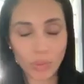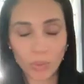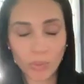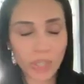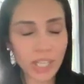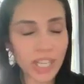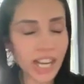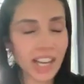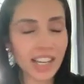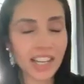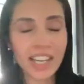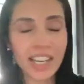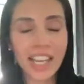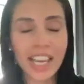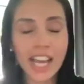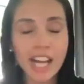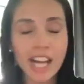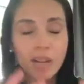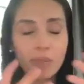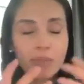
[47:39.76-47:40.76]
we're not going to
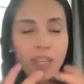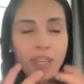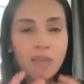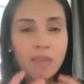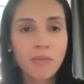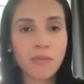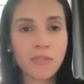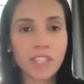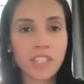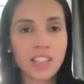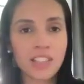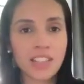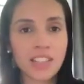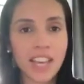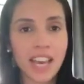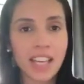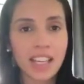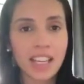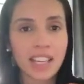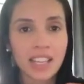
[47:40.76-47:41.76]
help them feel
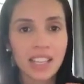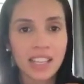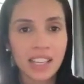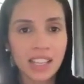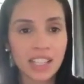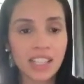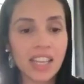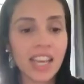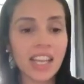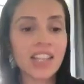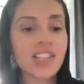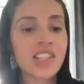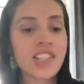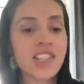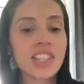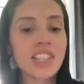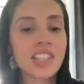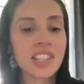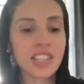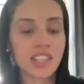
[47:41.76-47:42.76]
that
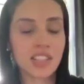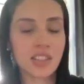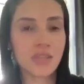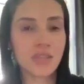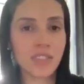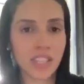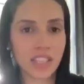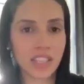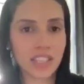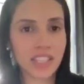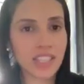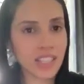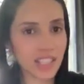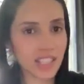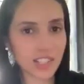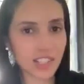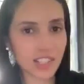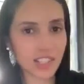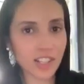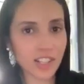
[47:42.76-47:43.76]
connection to their feelings
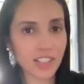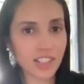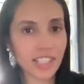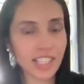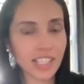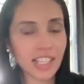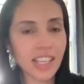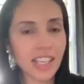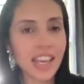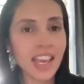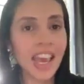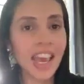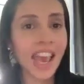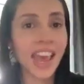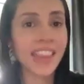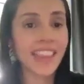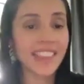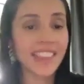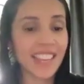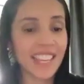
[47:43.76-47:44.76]
internally.
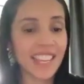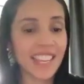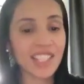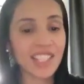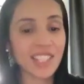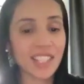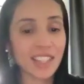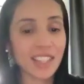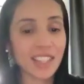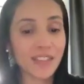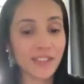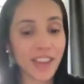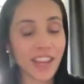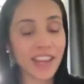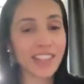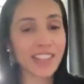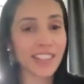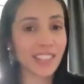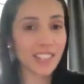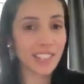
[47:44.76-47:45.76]
And then that's going to
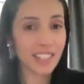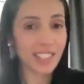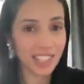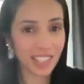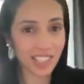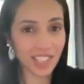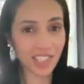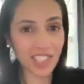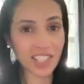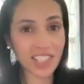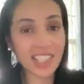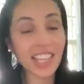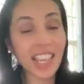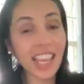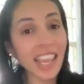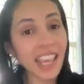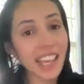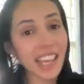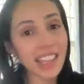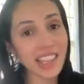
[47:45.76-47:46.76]
affect their decisions
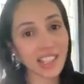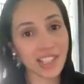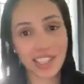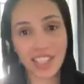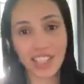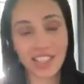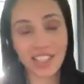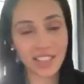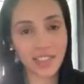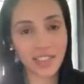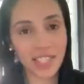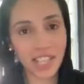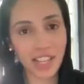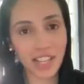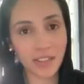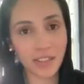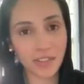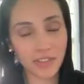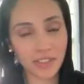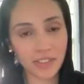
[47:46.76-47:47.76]
and their sense of
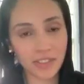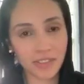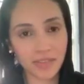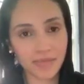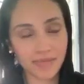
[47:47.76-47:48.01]
self.